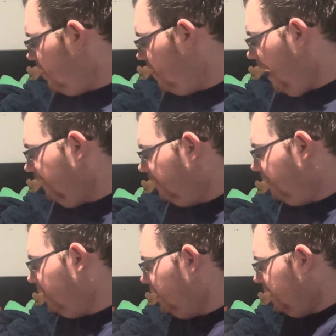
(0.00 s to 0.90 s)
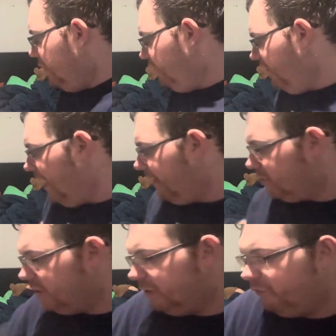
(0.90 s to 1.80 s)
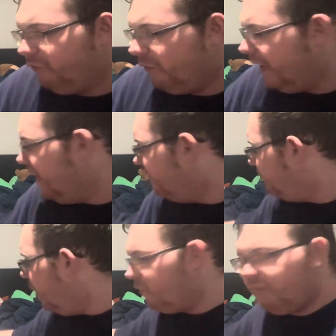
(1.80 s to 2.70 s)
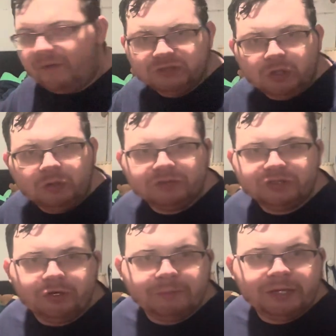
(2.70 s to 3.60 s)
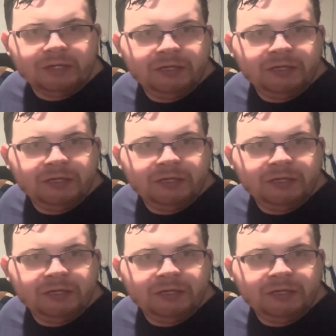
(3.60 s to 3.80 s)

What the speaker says: I would have put in a urethane option here for an 8th ball if I was going to a tournament.